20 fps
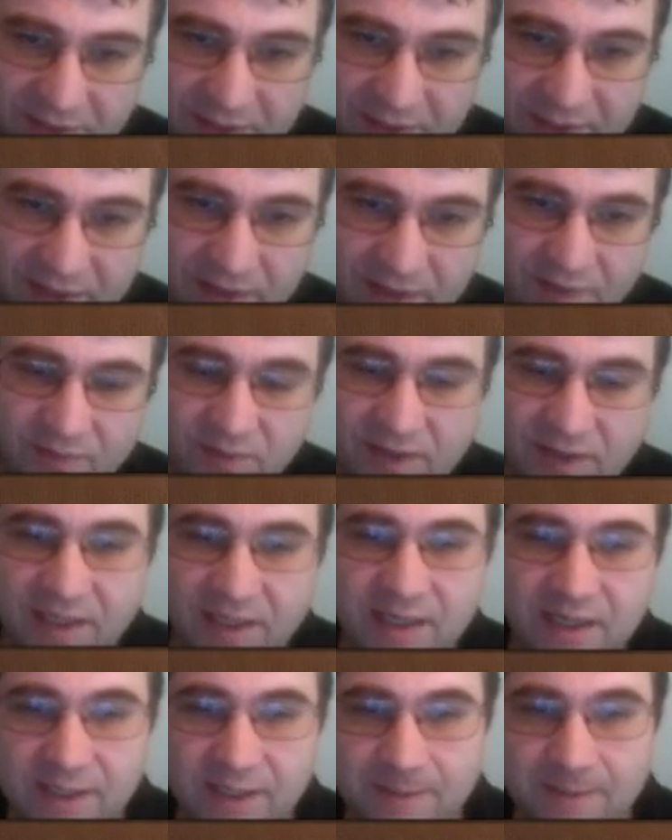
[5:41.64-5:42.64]
knight out of the way,
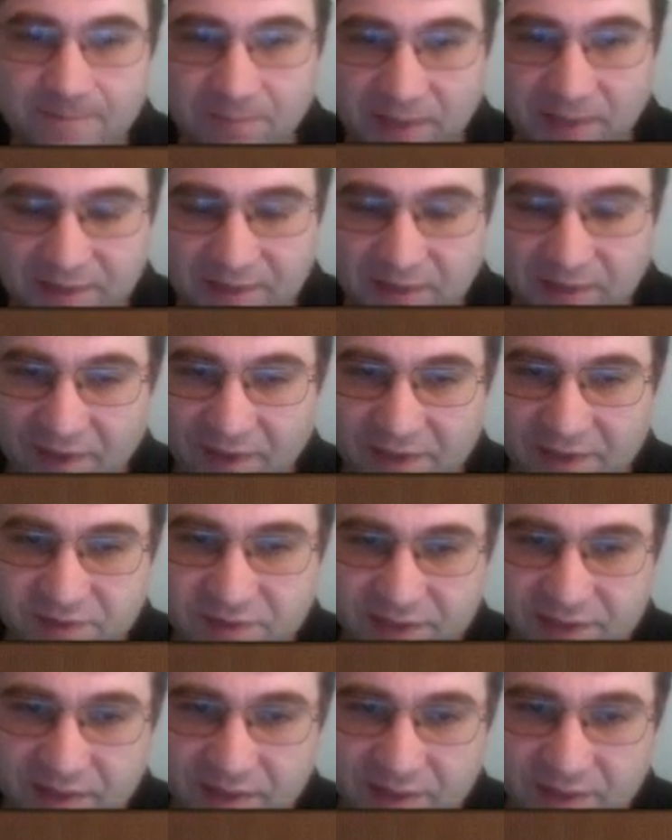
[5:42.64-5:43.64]
and they've
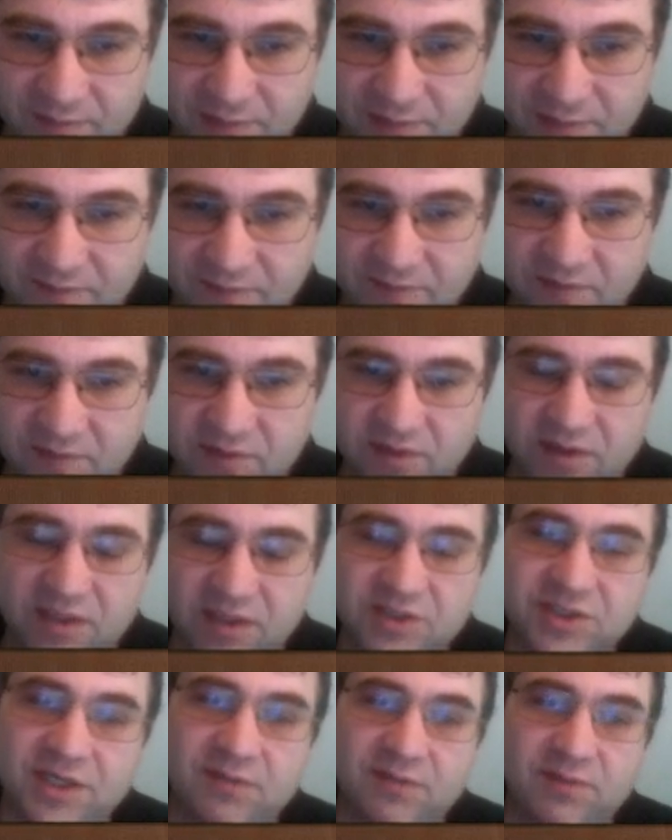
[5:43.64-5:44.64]
actually got a little bit of a
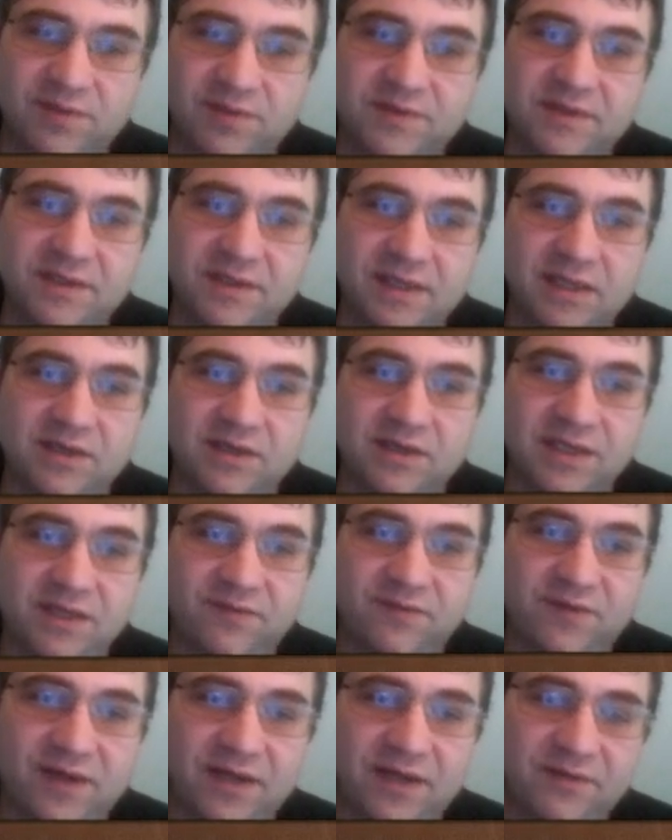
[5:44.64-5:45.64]
logjam with the knight on
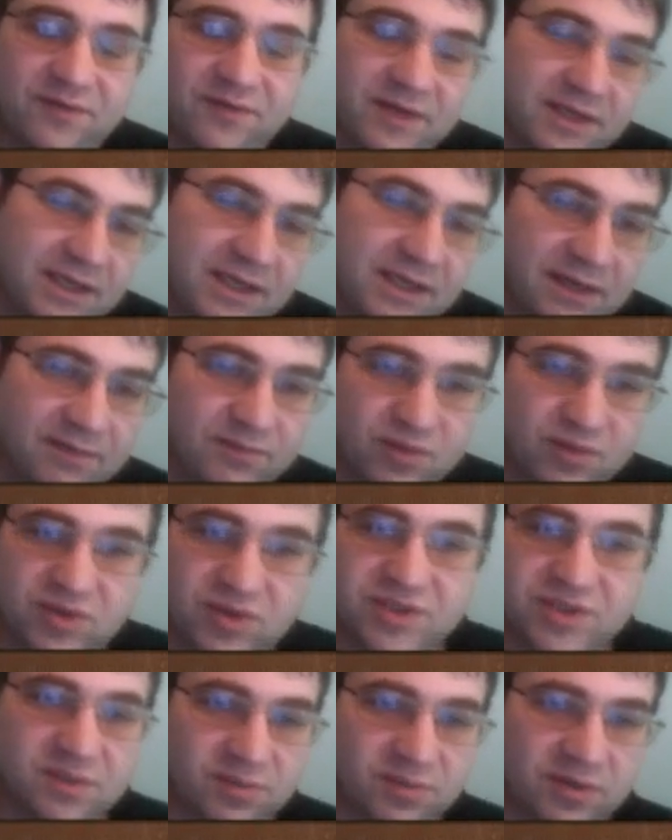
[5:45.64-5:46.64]
e5. They can't
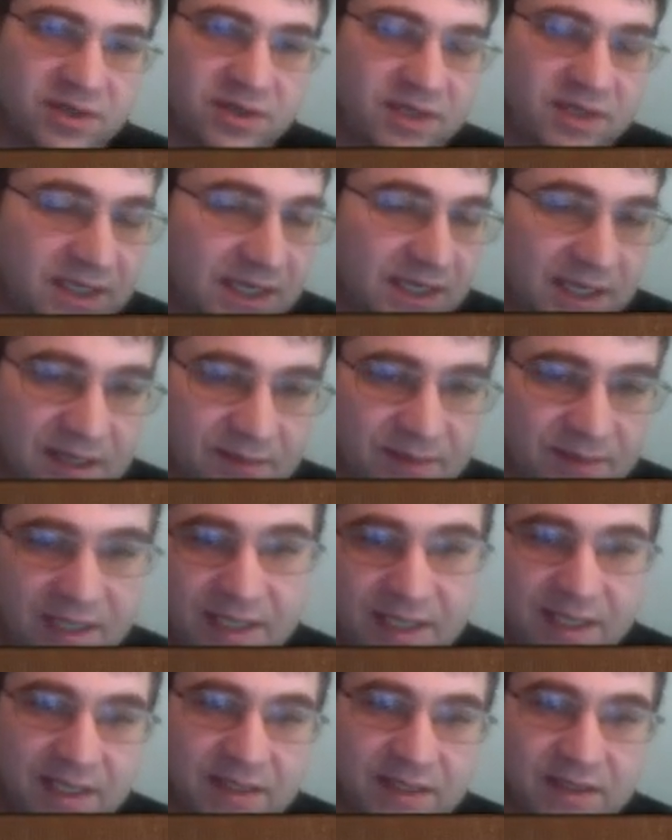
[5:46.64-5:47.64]
push the pawn again
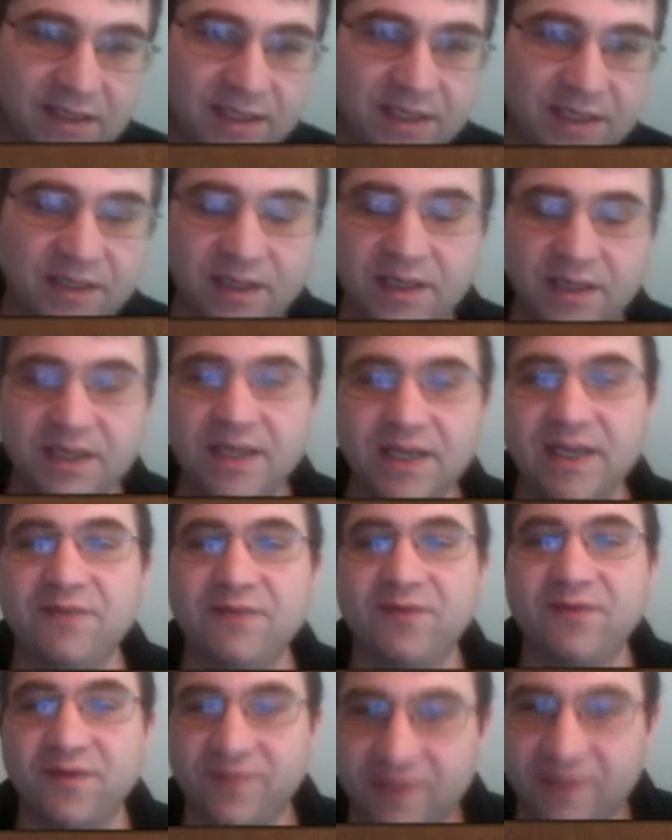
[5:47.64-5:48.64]
immediately, and
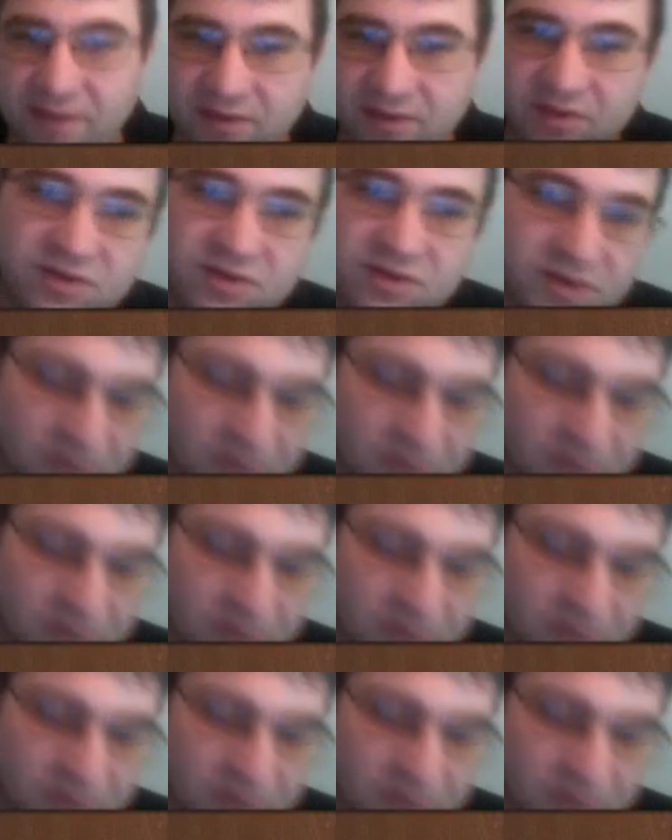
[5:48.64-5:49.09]
even if they could,